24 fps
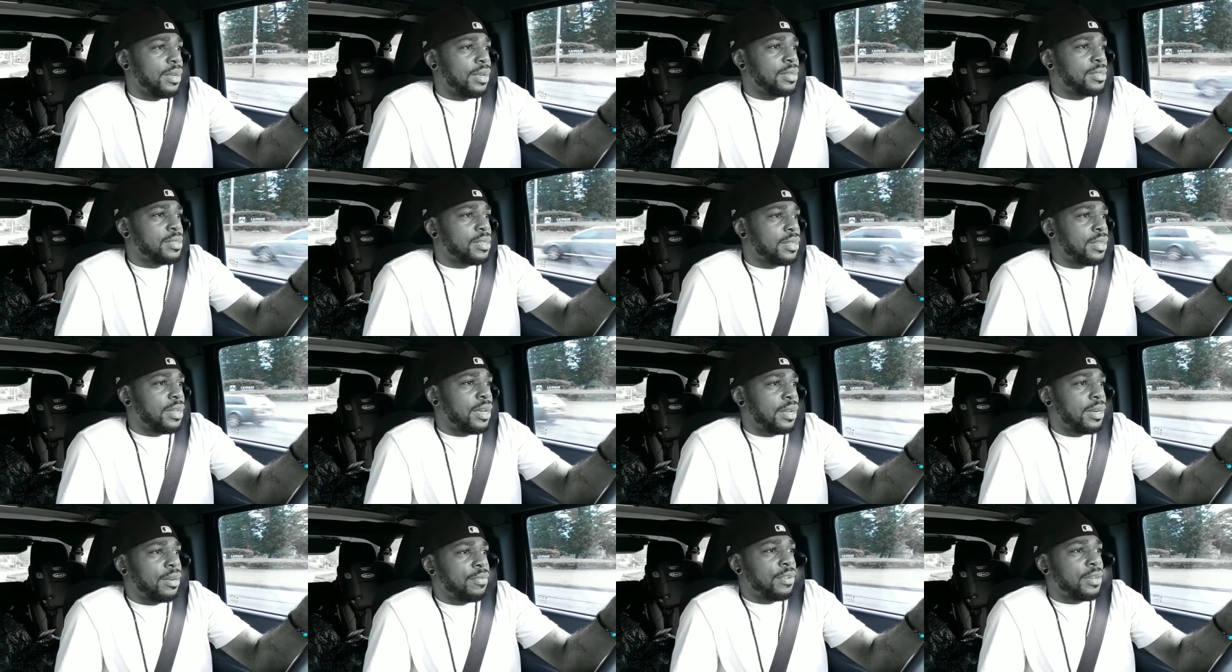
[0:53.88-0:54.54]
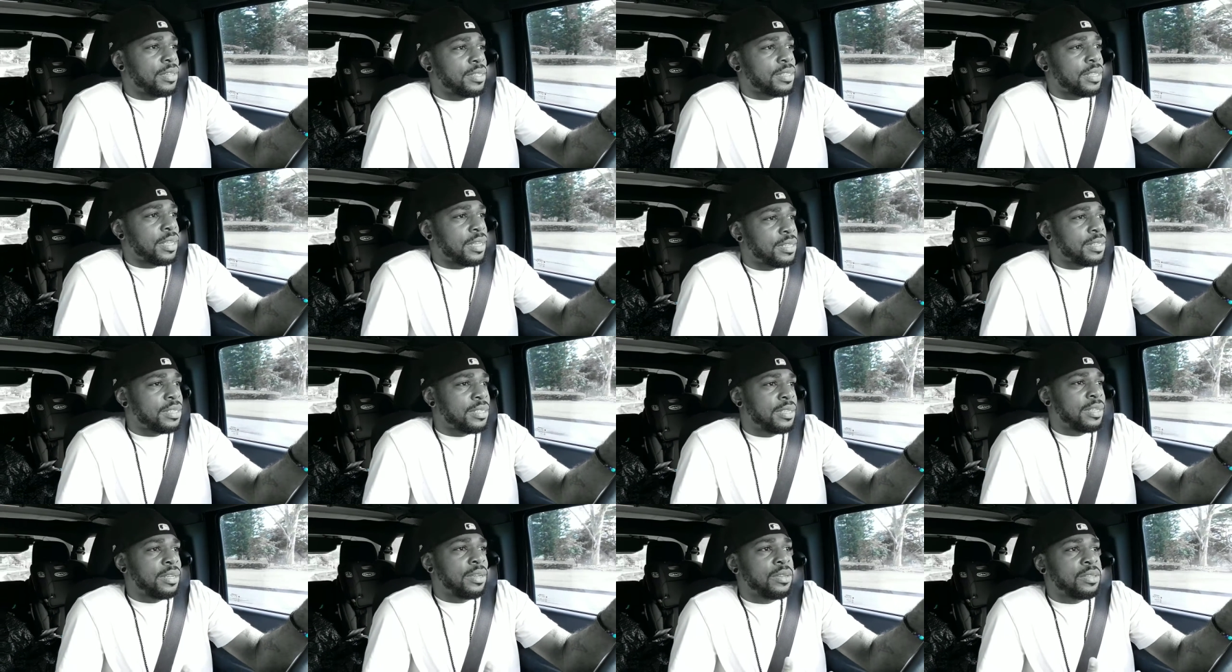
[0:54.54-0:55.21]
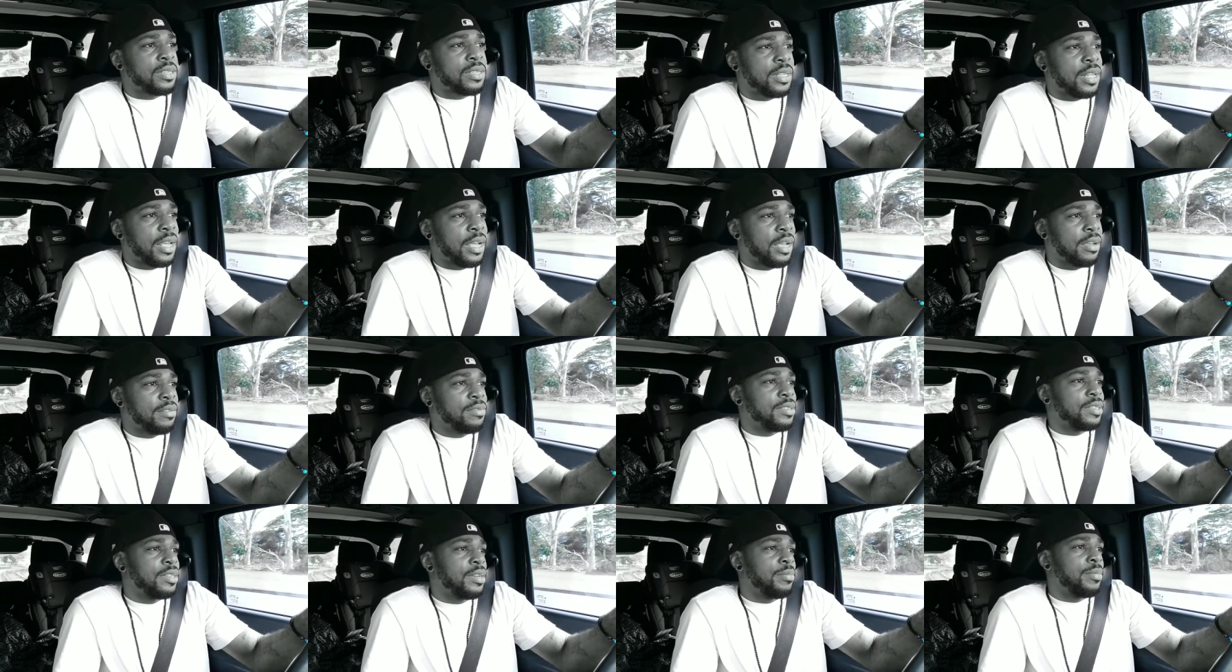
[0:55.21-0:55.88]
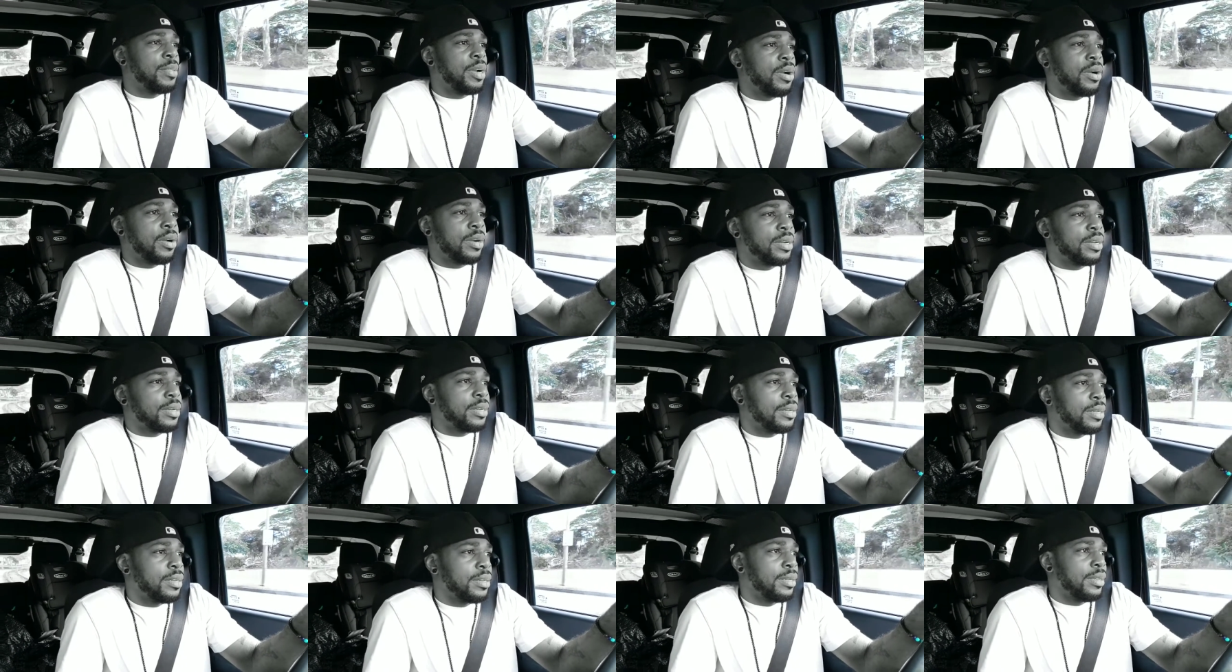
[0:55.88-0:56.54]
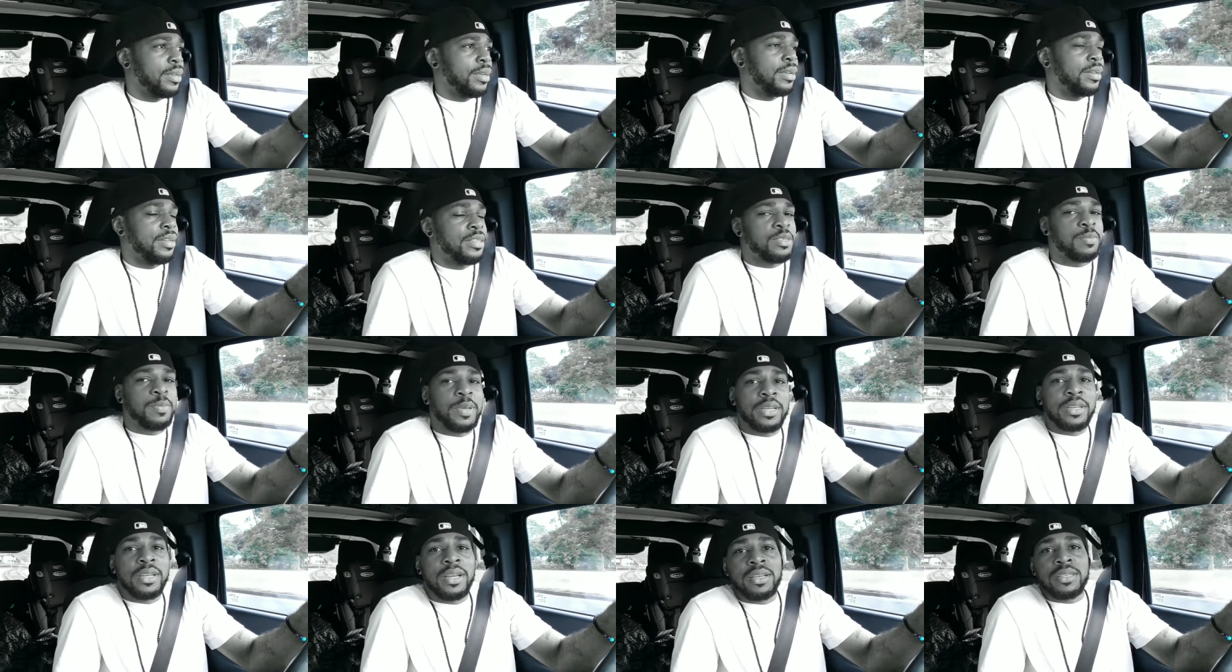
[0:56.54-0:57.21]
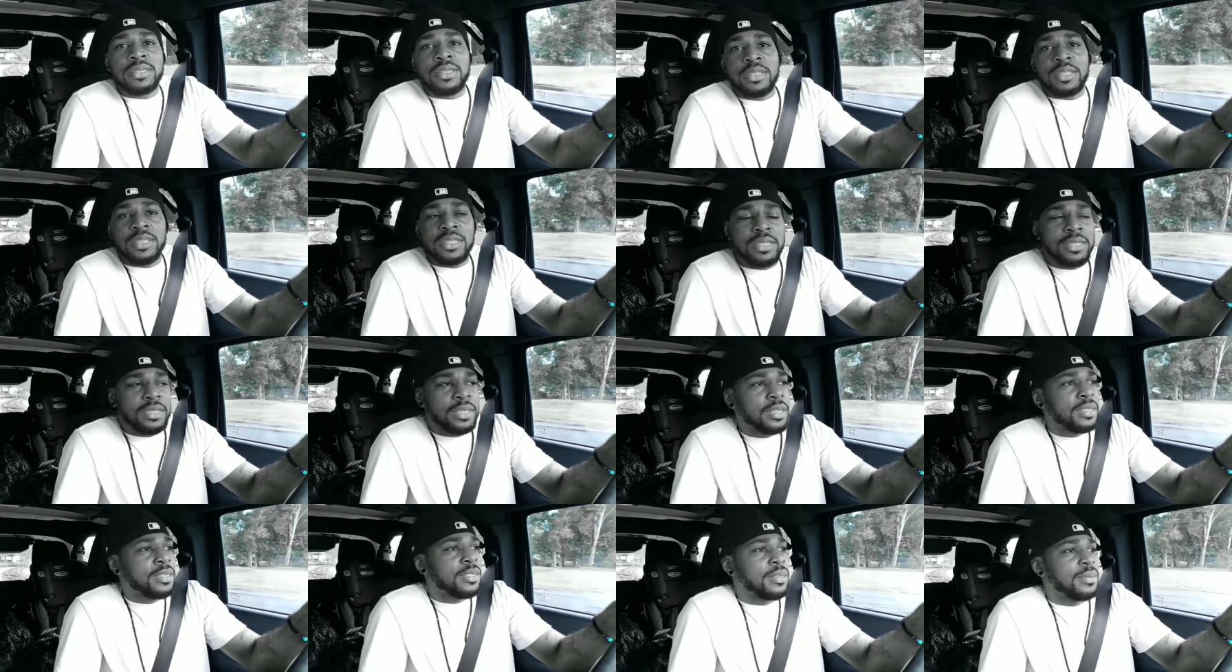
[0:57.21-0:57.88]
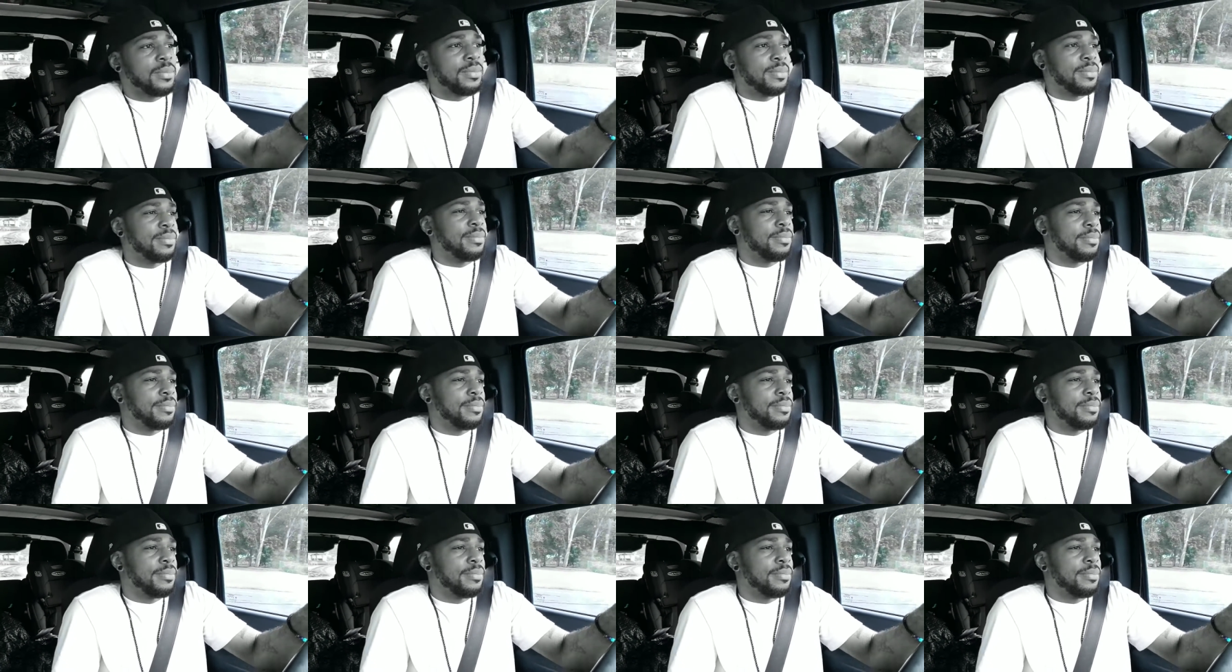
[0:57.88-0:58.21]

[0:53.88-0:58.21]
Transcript: It's a lot of us that's still slaves in America, and it's because of the system.